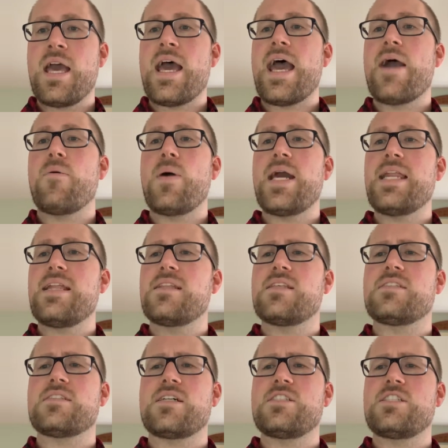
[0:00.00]
And waiting in the
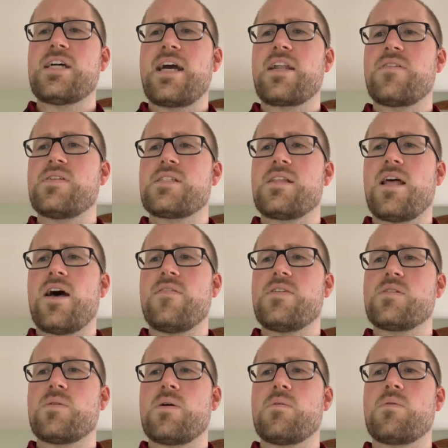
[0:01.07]
sunshine of his love
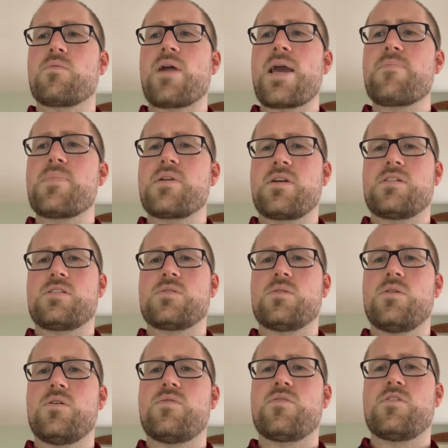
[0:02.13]
is what will ripen our
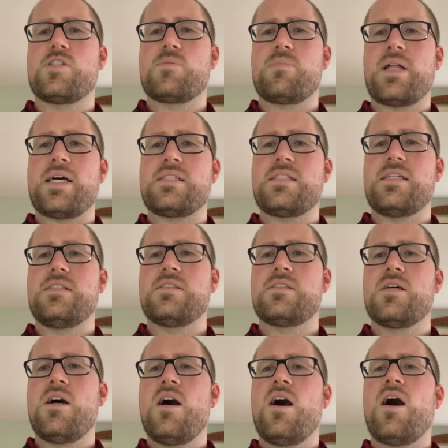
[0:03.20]
soul for his blessings.